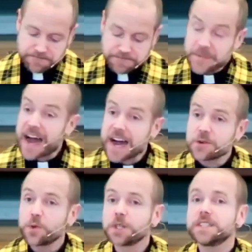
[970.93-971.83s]

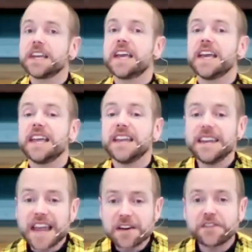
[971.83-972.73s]
God will
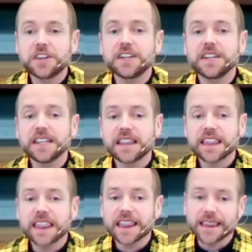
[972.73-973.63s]
never
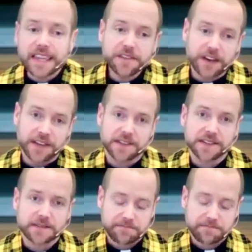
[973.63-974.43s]
leave us.